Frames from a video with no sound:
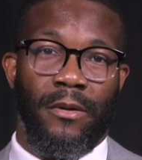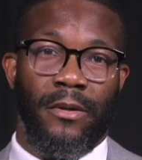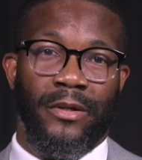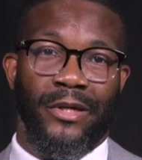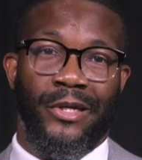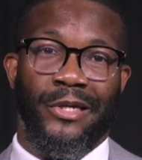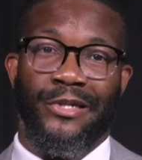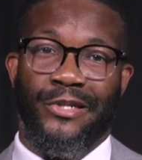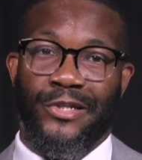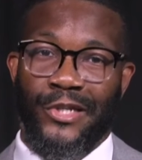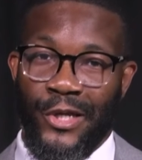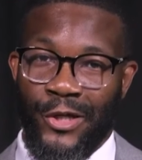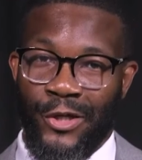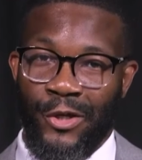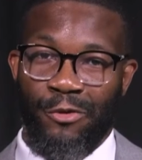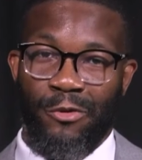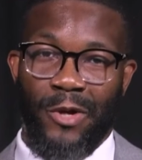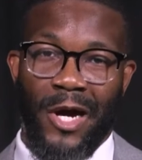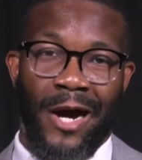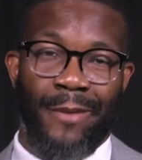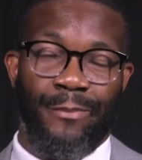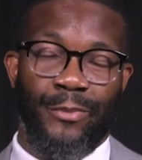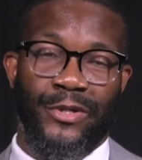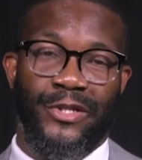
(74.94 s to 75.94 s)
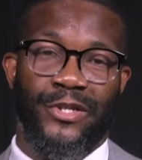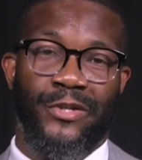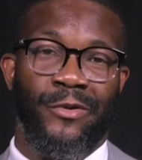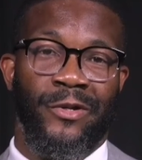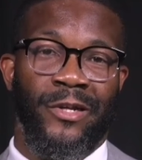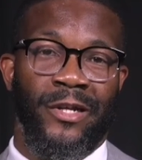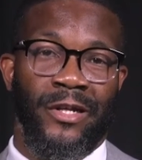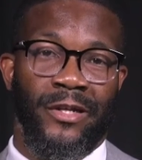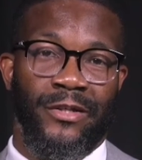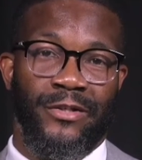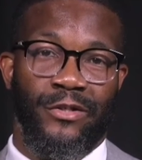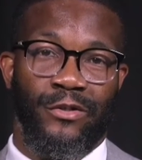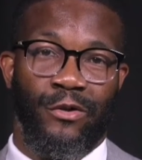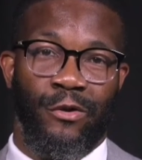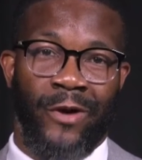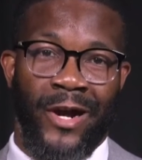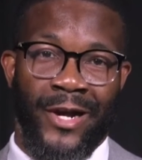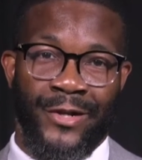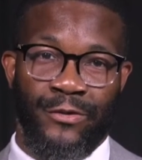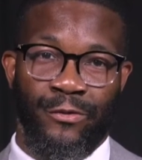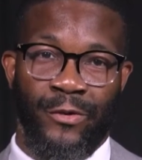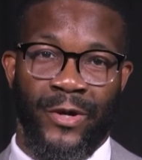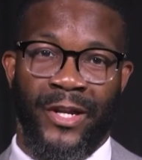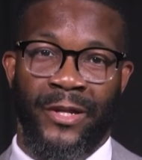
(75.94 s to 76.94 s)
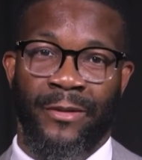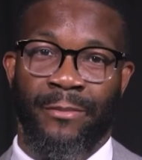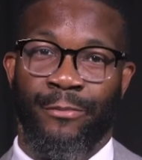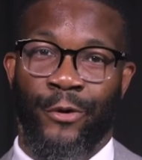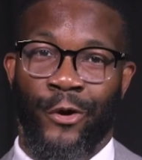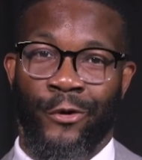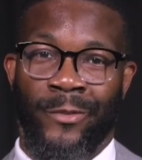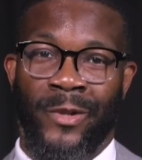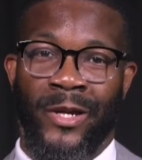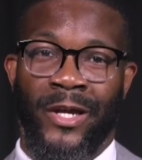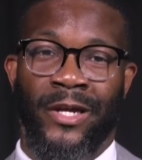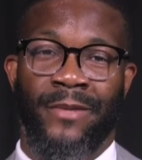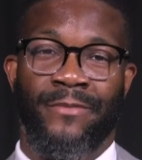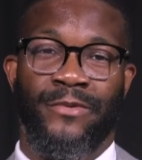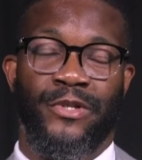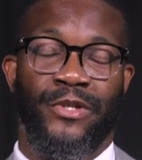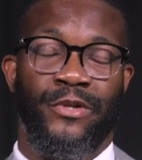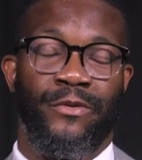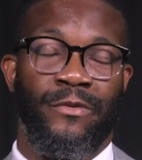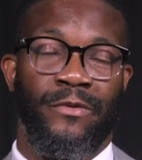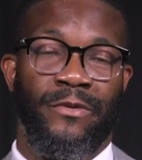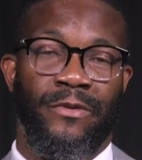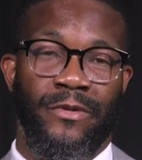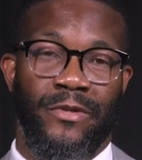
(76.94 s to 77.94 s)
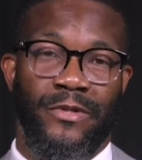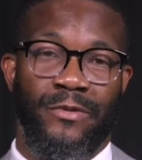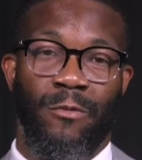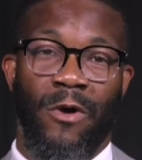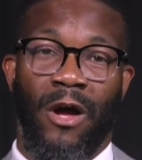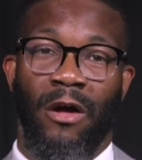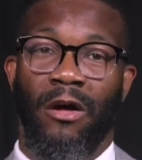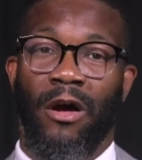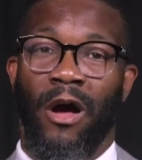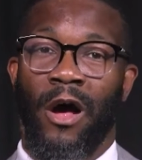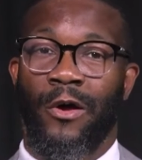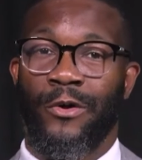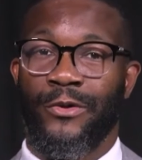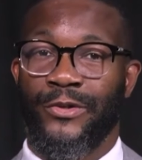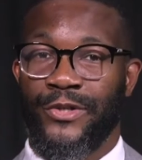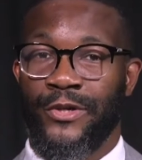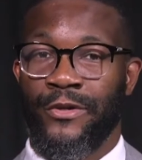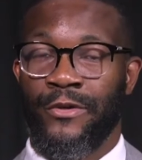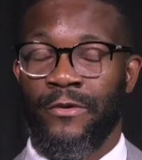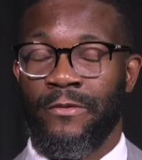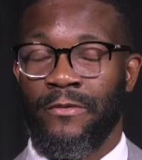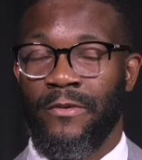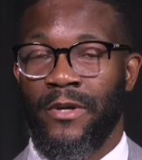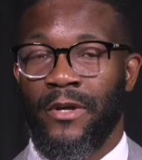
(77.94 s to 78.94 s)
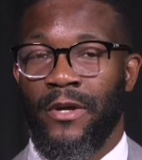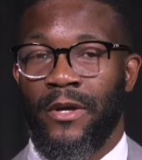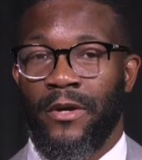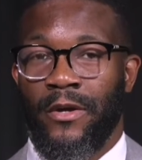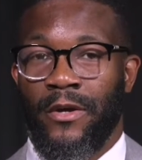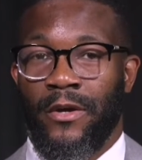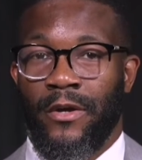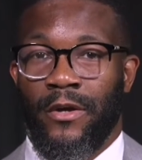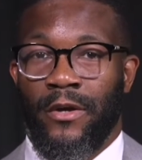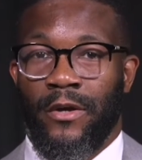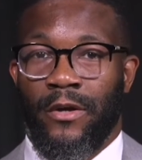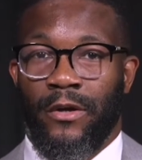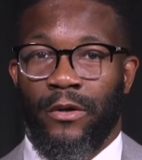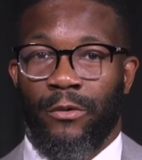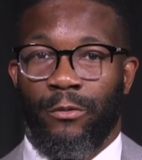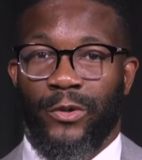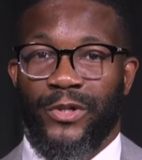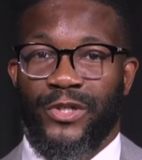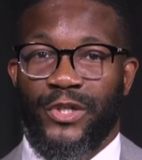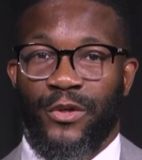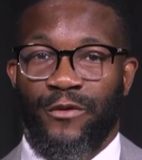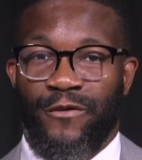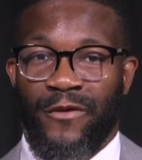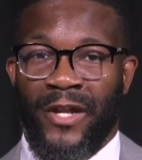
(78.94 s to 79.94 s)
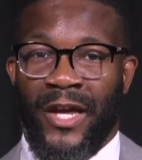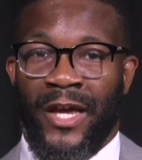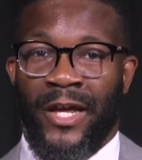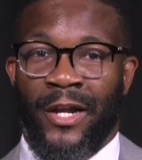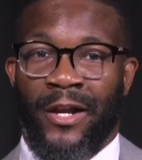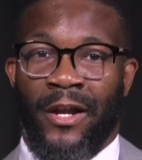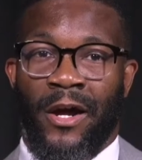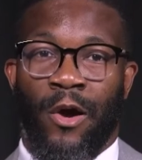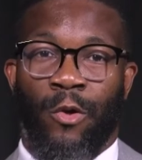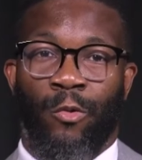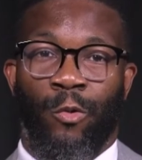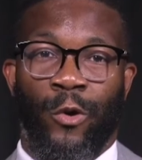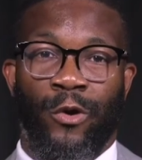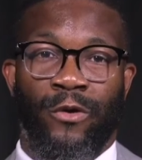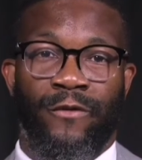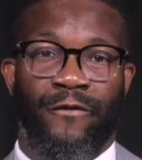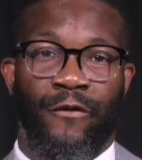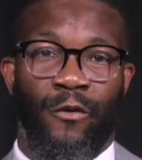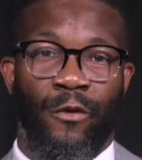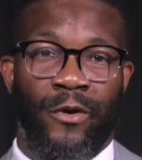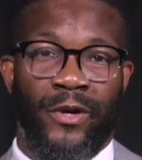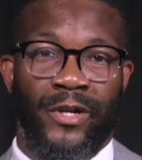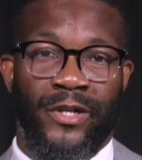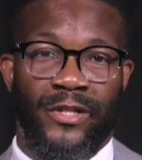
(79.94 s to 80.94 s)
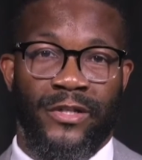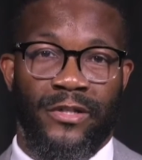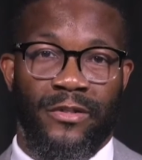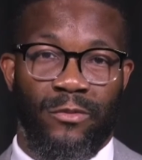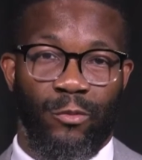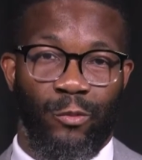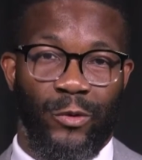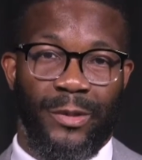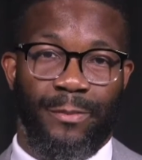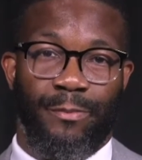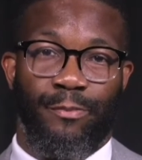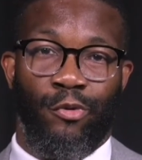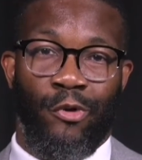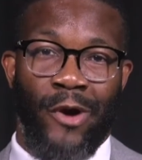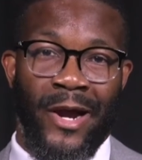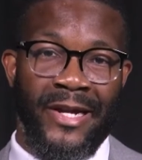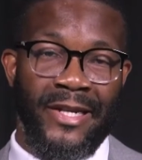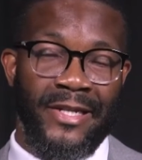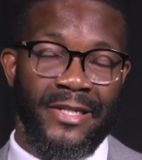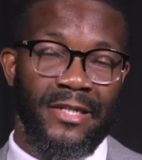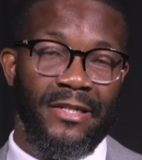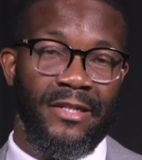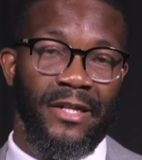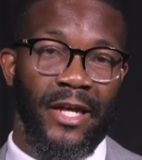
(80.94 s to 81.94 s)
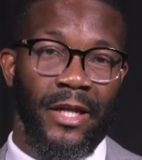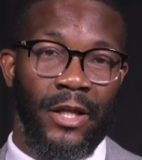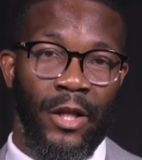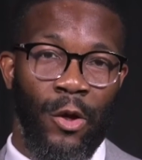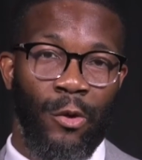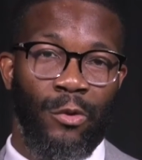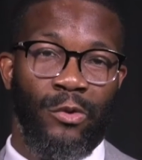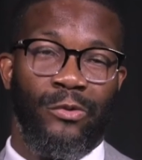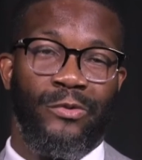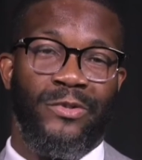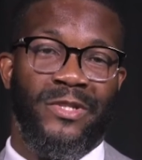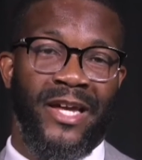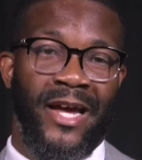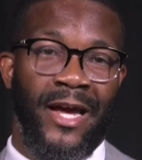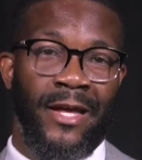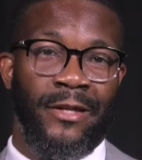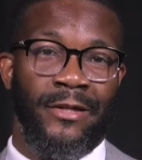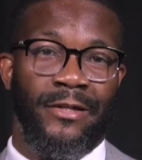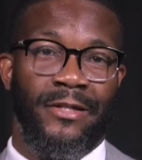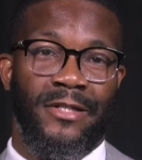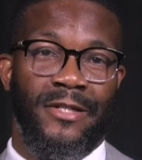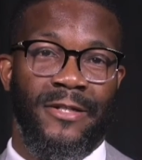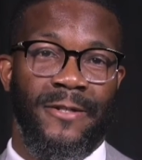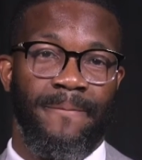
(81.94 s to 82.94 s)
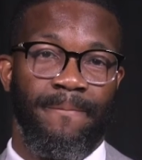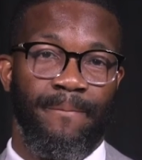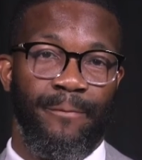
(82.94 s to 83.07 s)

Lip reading: continued opportunities to graduating Birmingham students while also rejuvenating our workforce with bright and local talent.